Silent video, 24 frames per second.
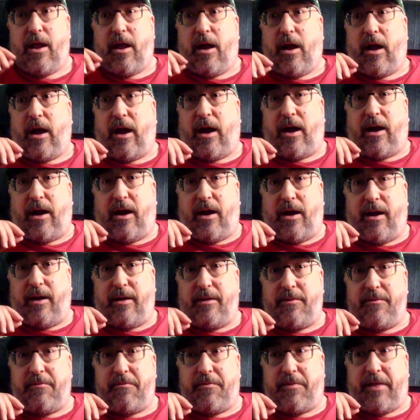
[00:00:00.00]

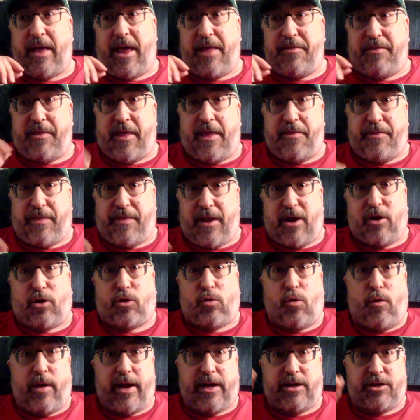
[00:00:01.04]
that they're
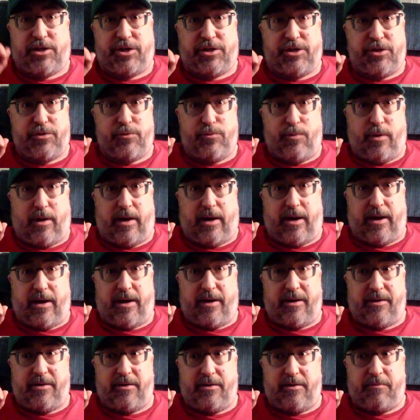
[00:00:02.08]
going
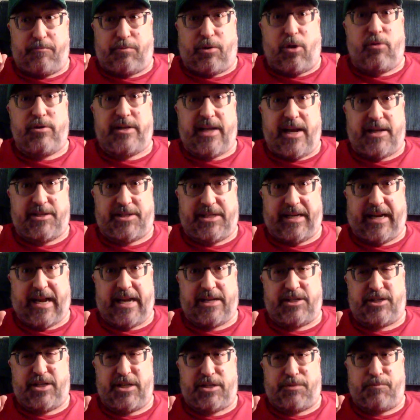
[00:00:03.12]
to protest
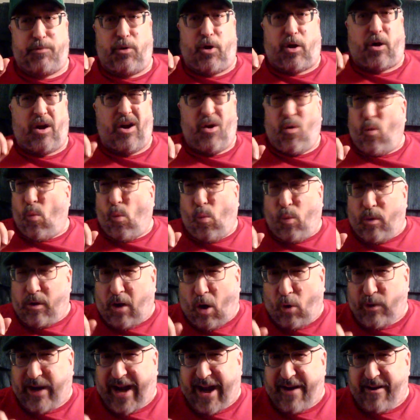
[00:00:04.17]
against this book.
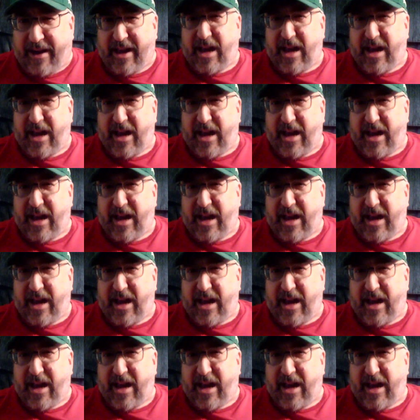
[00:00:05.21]
Okay,